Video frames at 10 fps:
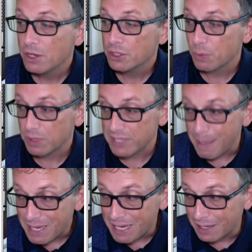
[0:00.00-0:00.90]
So what does
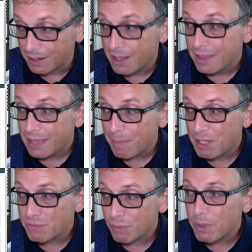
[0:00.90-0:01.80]
that mean? That
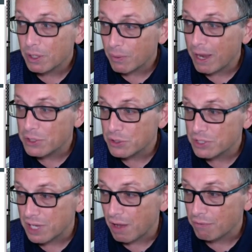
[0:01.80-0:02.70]
means familiarize
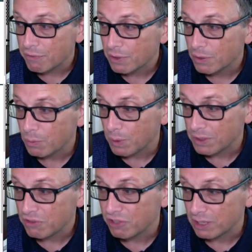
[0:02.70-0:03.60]
yourself with
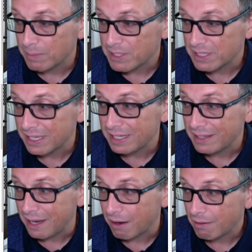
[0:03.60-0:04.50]
the syllabus, get in
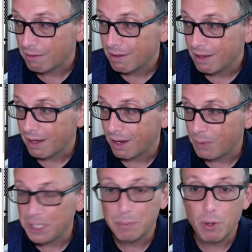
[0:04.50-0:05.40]
there,
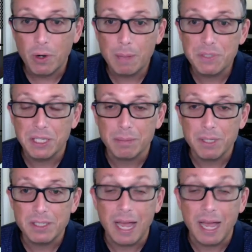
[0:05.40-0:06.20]
read the program syllabus.